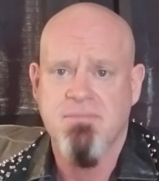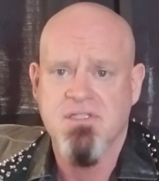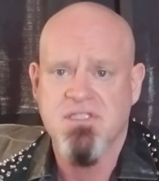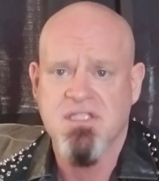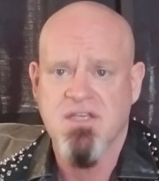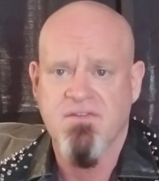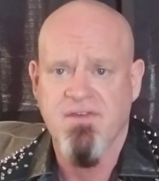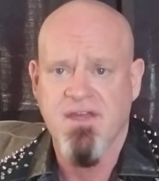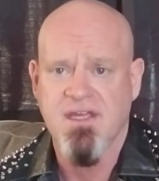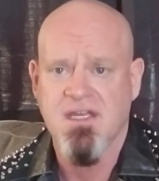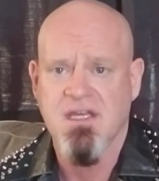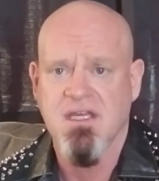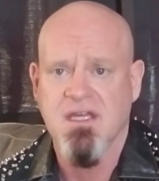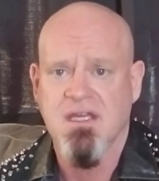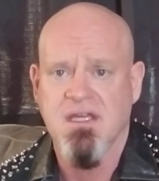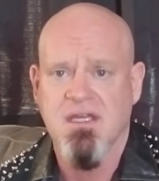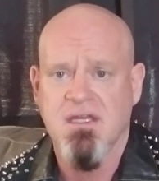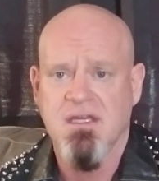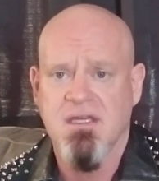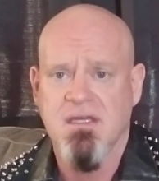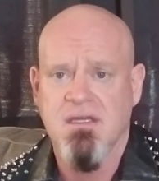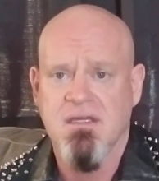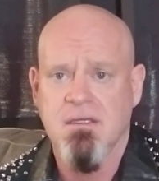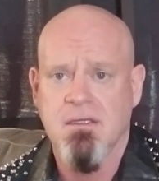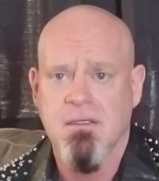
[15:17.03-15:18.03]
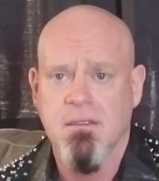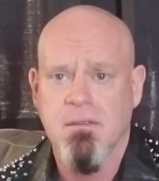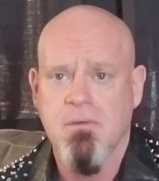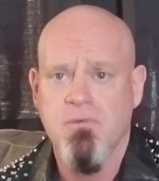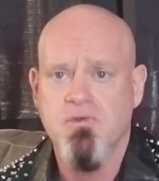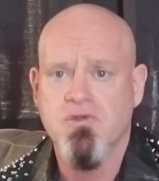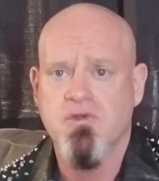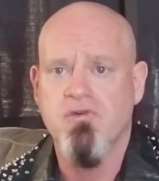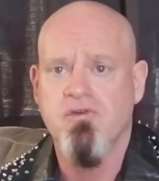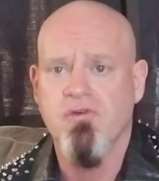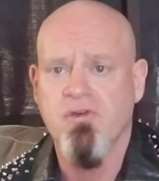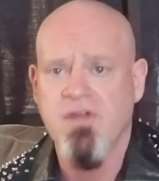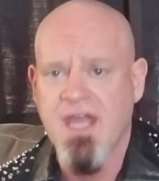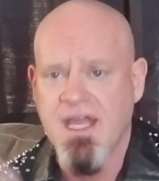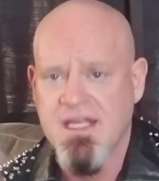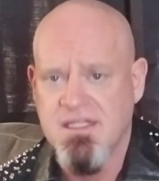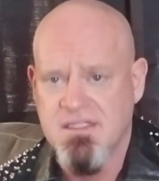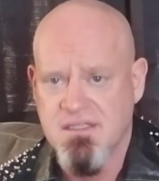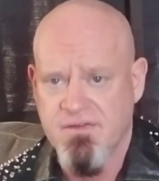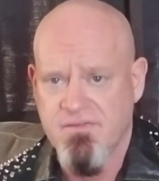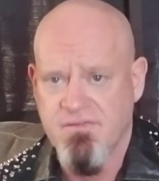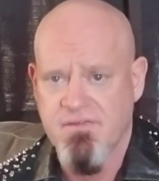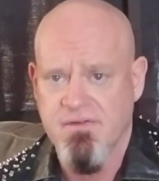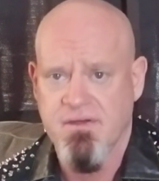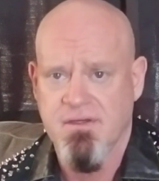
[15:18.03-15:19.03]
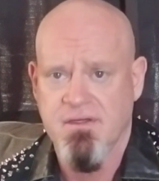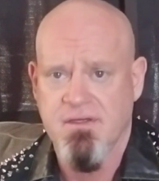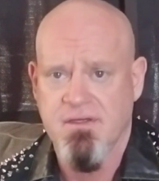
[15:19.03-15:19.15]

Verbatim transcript: Pacific. He was creative.